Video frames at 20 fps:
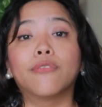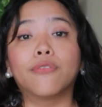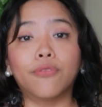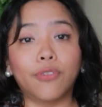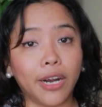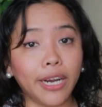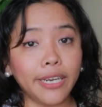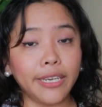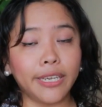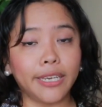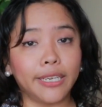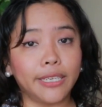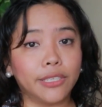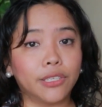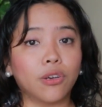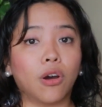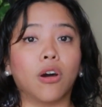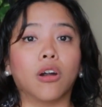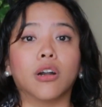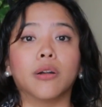
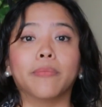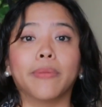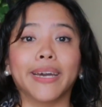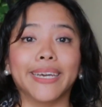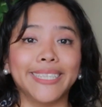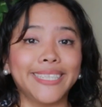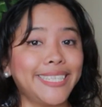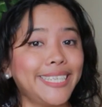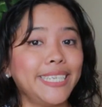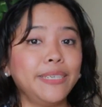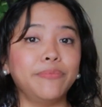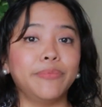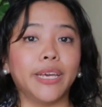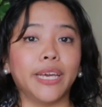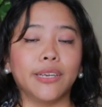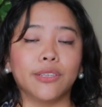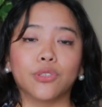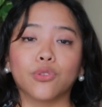Fridays are my team day.